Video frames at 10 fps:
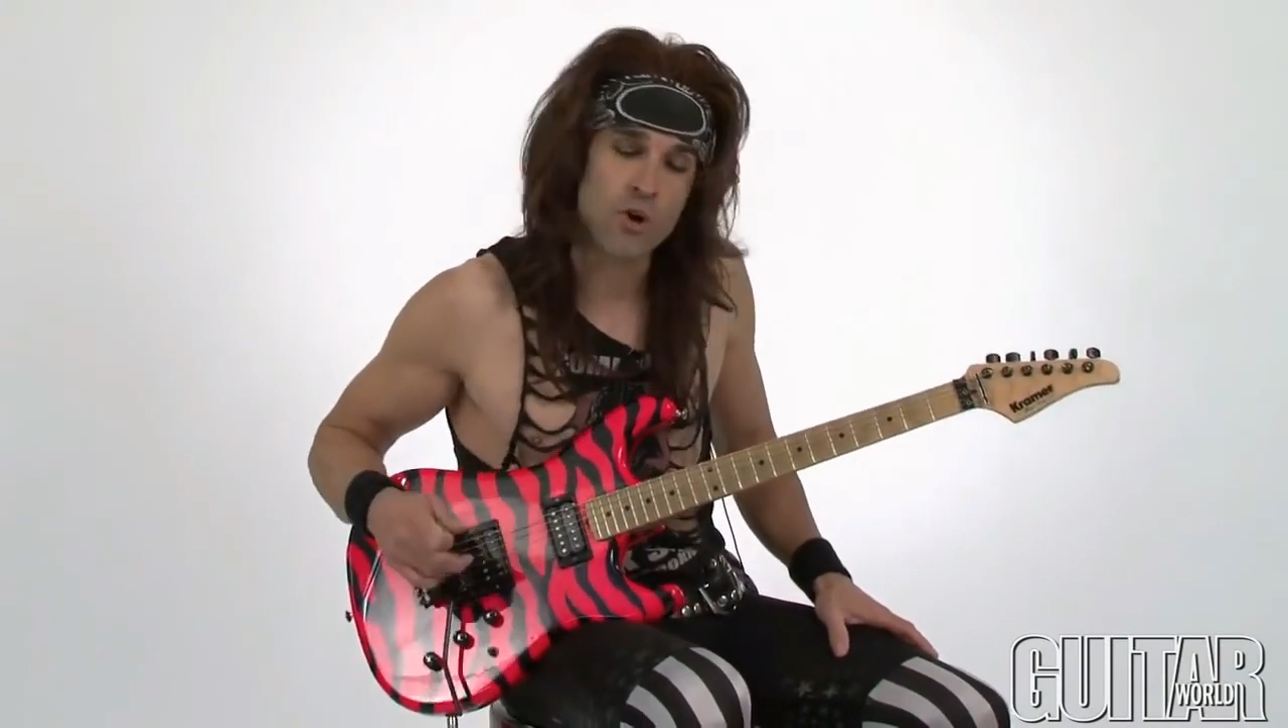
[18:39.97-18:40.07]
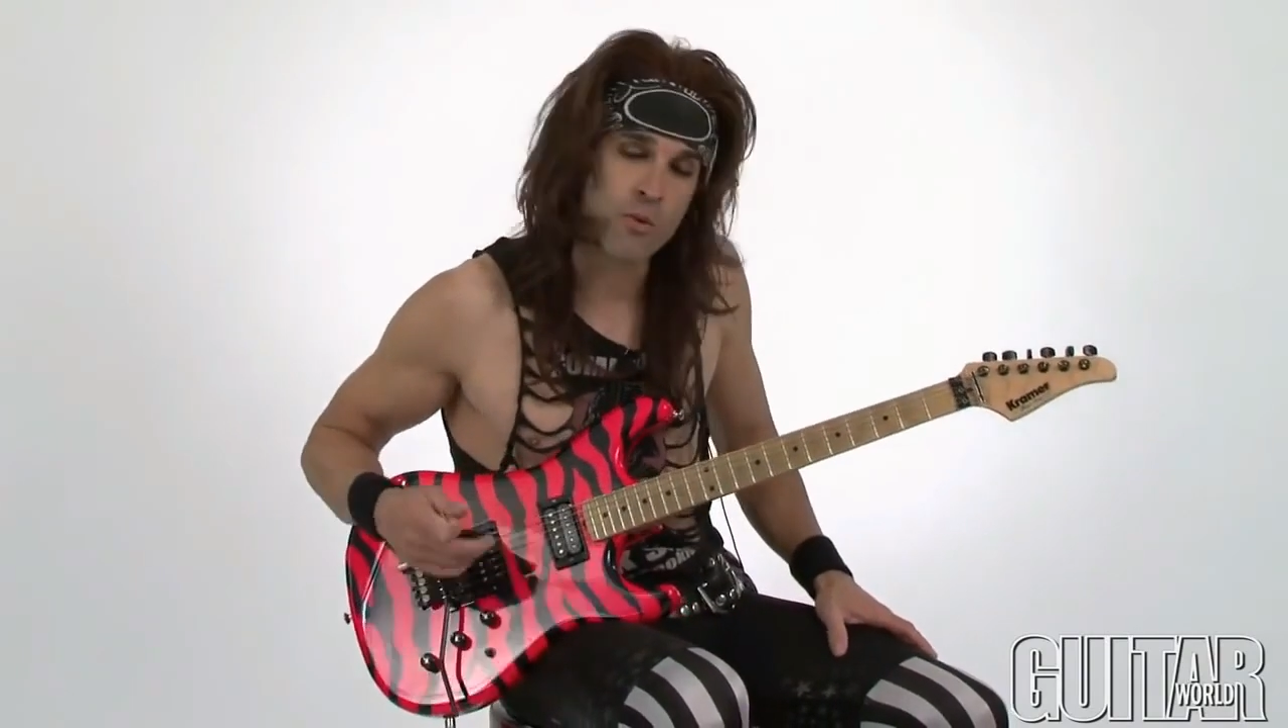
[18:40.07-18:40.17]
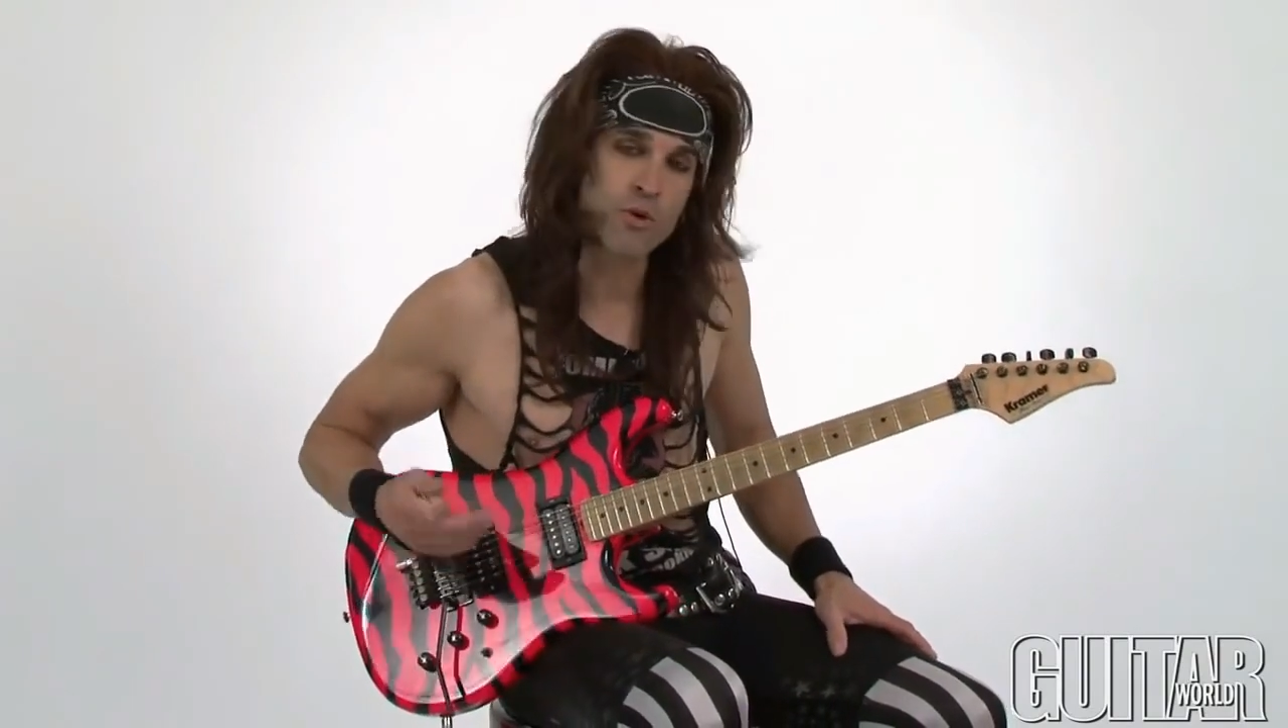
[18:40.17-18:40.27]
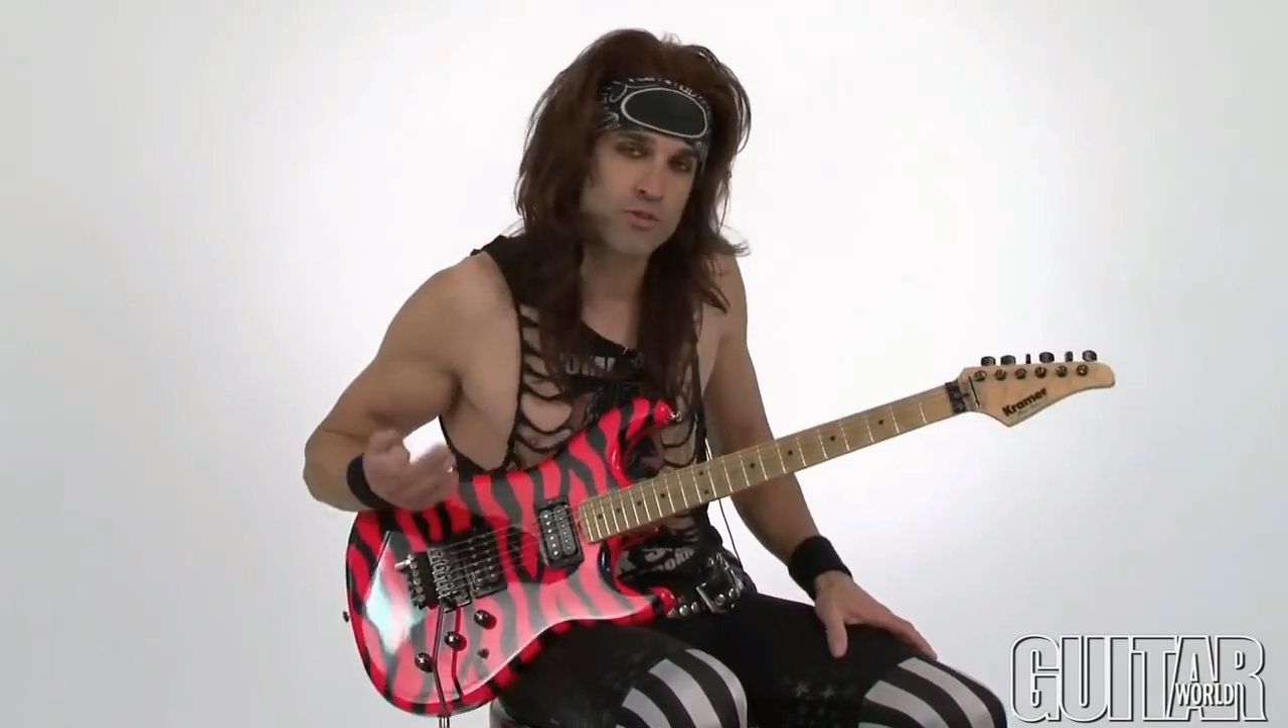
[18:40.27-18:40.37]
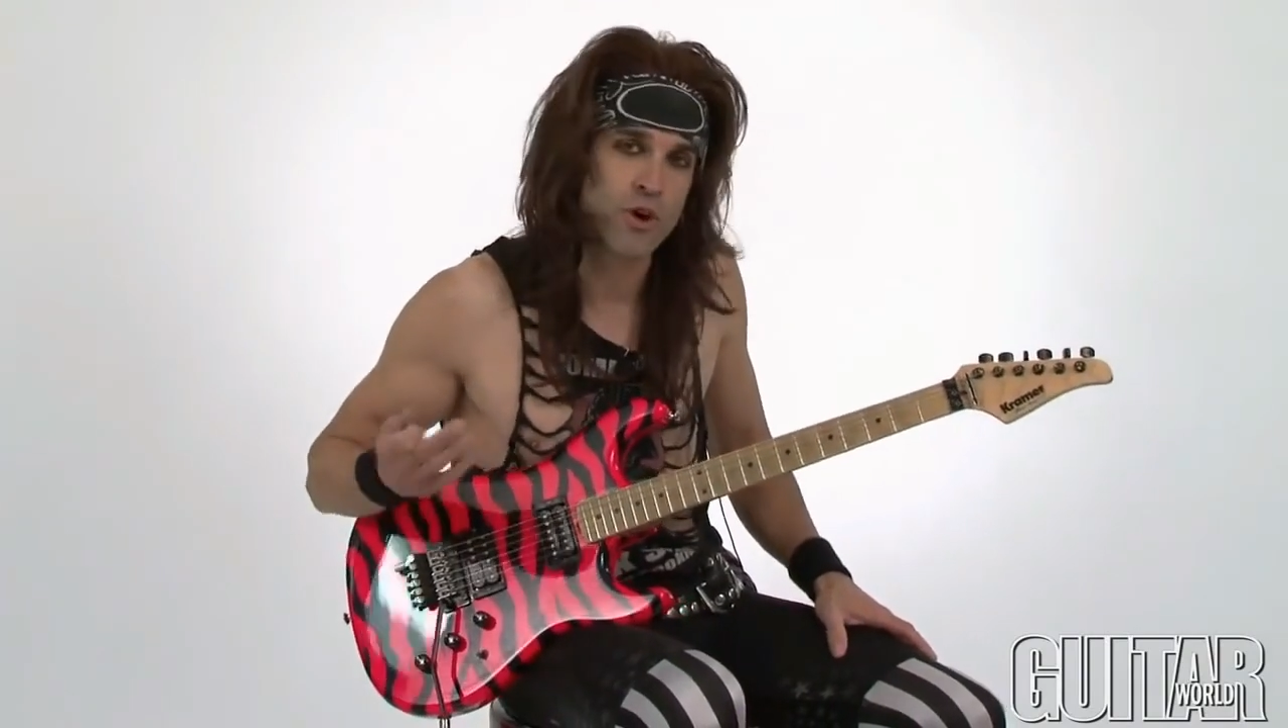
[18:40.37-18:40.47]

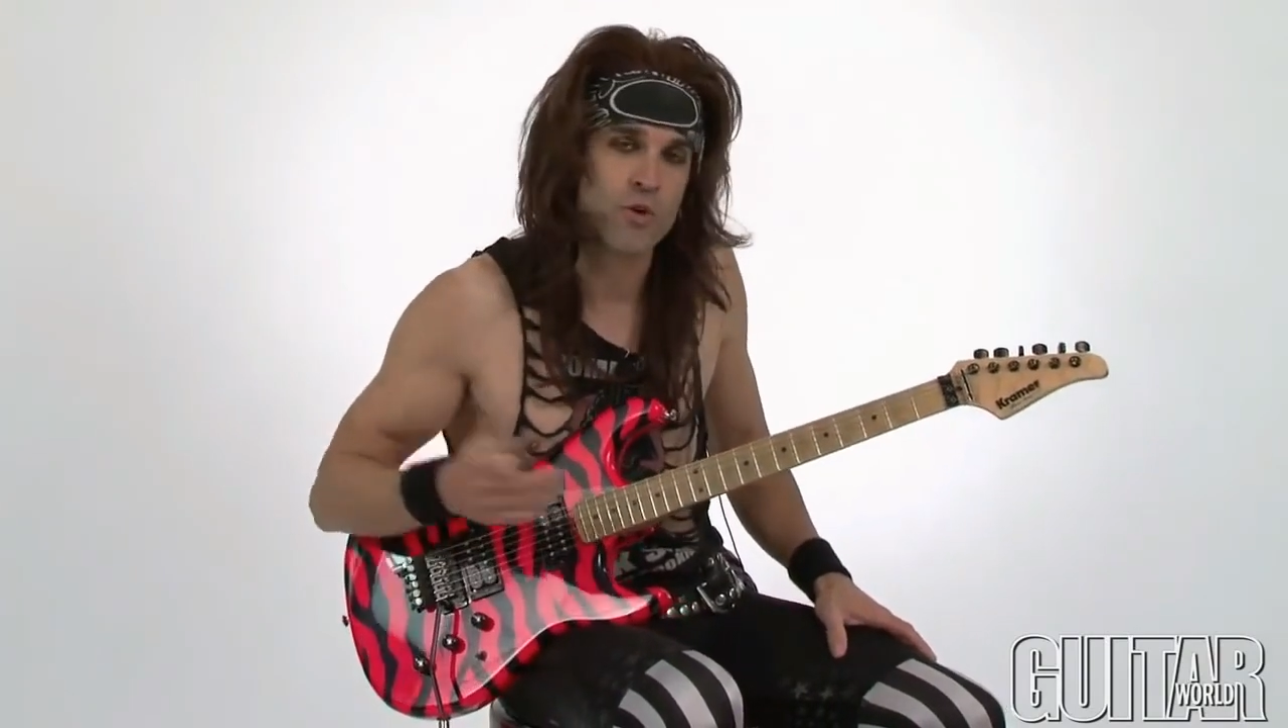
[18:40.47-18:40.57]
almost